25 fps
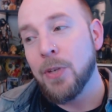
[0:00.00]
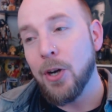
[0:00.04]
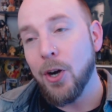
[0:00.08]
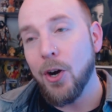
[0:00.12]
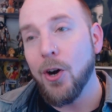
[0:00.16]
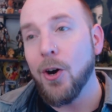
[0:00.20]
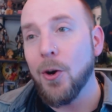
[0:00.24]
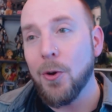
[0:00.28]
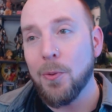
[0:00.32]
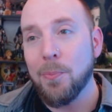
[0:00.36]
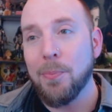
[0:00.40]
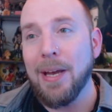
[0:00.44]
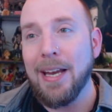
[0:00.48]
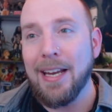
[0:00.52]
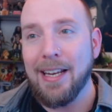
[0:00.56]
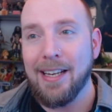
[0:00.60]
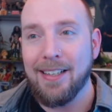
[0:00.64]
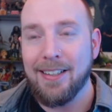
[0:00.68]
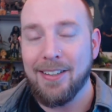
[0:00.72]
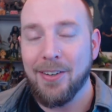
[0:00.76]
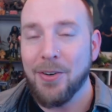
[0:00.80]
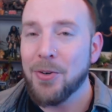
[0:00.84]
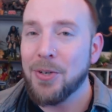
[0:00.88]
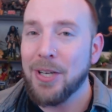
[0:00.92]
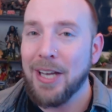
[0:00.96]
oh
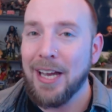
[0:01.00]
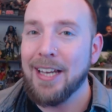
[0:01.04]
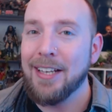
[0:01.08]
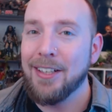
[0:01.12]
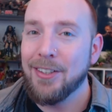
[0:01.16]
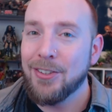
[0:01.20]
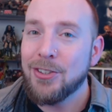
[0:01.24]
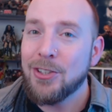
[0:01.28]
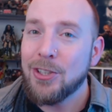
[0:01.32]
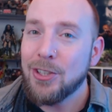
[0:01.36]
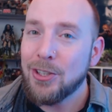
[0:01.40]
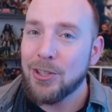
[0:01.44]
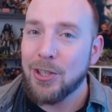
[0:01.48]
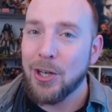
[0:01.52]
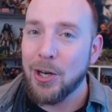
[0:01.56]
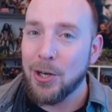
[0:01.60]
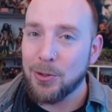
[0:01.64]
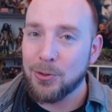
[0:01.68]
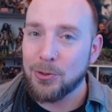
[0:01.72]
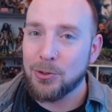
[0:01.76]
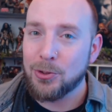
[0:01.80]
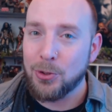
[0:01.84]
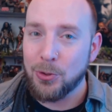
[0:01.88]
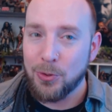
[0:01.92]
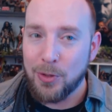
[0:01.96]
man, okay, this could
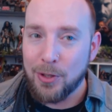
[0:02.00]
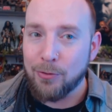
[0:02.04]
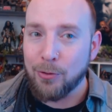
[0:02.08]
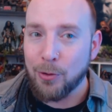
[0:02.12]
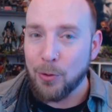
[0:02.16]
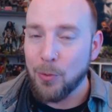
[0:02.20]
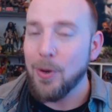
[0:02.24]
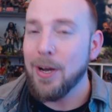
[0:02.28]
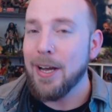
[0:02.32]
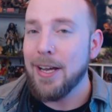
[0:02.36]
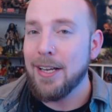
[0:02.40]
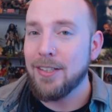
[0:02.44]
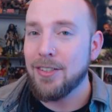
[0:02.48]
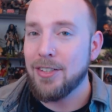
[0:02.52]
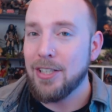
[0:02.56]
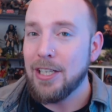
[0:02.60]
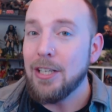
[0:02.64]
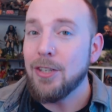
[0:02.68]
go two different ways.